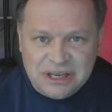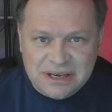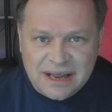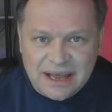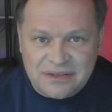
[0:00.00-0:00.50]

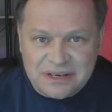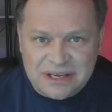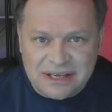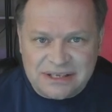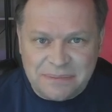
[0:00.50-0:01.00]
and the
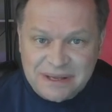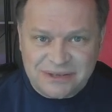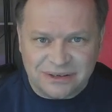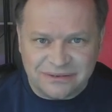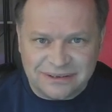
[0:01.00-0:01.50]
DHCP
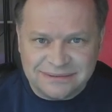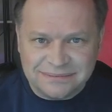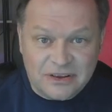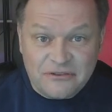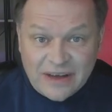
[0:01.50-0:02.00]
server.
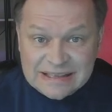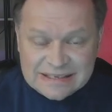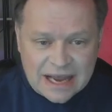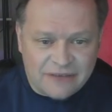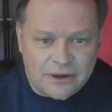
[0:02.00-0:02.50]
Fun
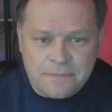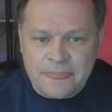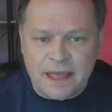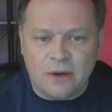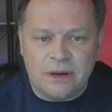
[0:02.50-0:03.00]
stuff.
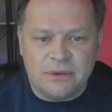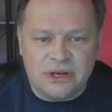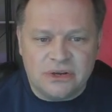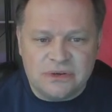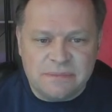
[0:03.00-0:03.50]
Now what I'm going to
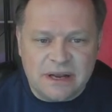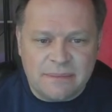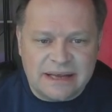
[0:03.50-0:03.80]
do is minimize